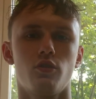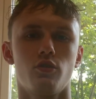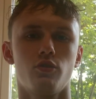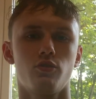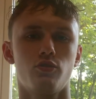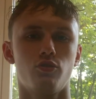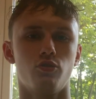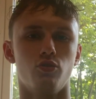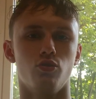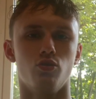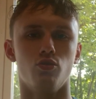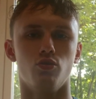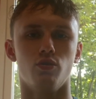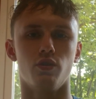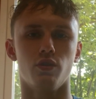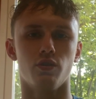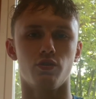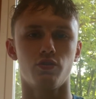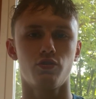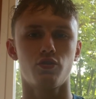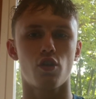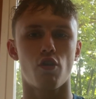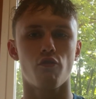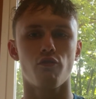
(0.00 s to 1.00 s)
to the
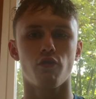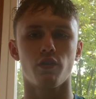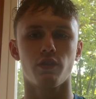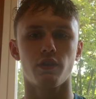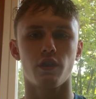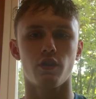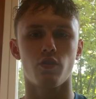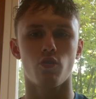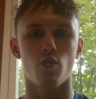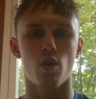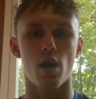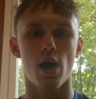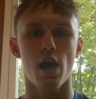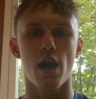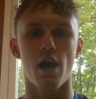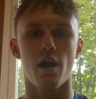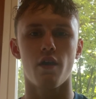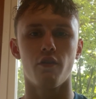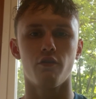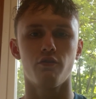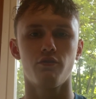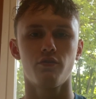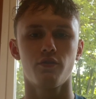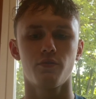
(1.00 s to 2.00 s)
suffering that you
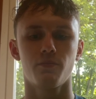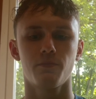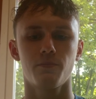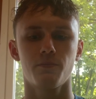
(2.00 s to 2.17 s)
have,